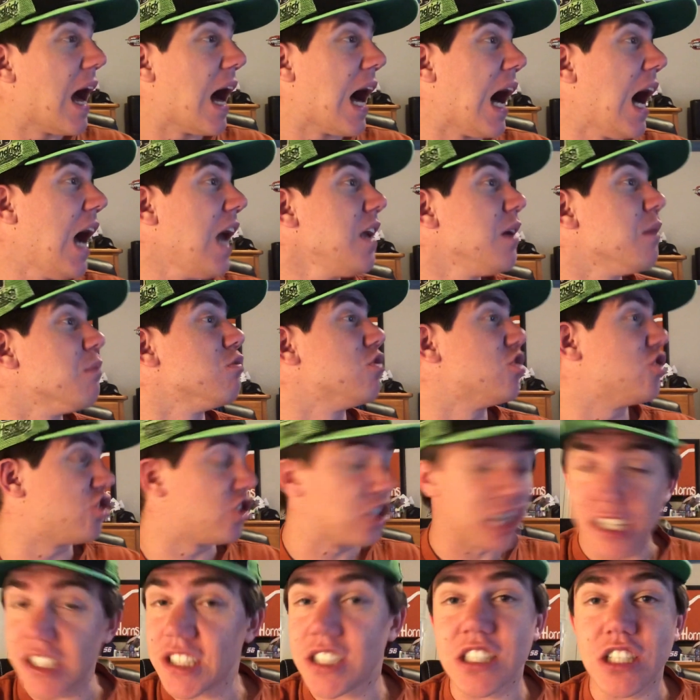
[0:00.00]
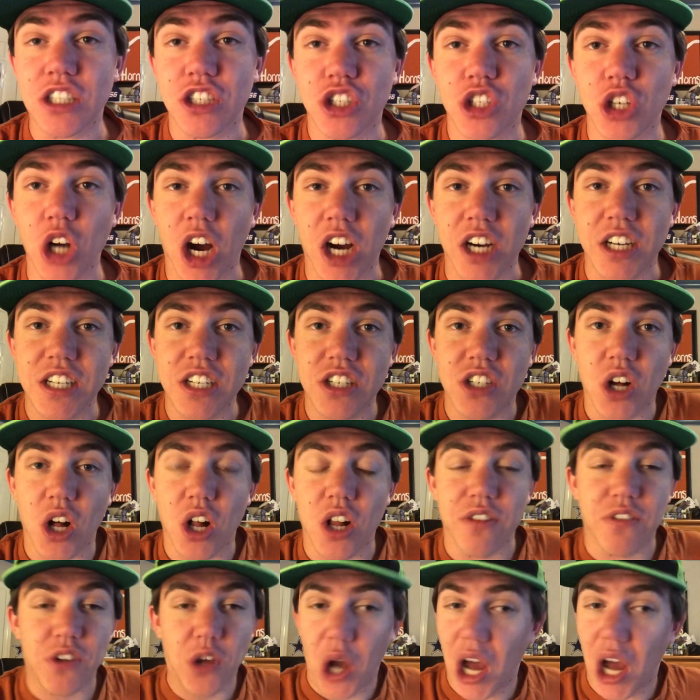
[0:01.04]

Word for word: I am just as shocked as all of you.